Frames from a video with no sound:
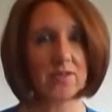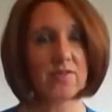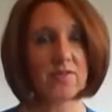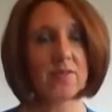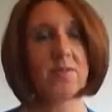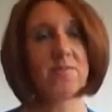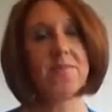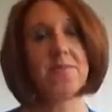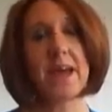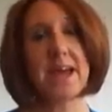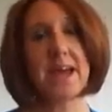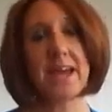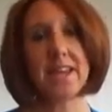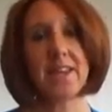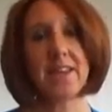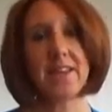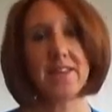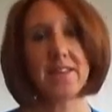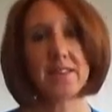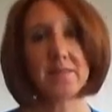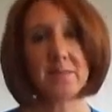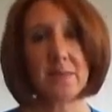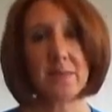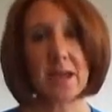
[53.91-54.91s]
For men,
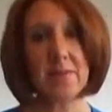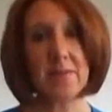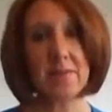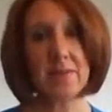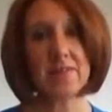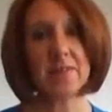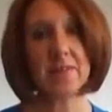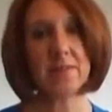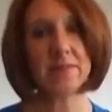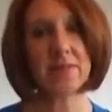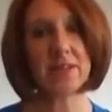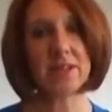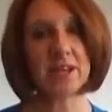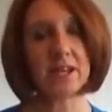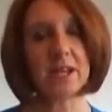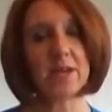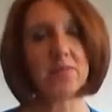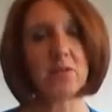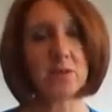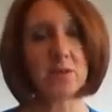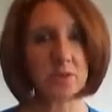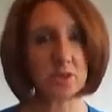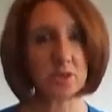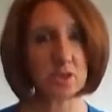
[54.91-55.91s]
this may be something
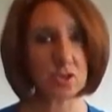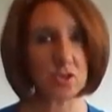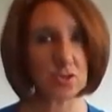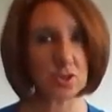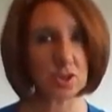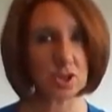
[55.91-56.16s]
like premature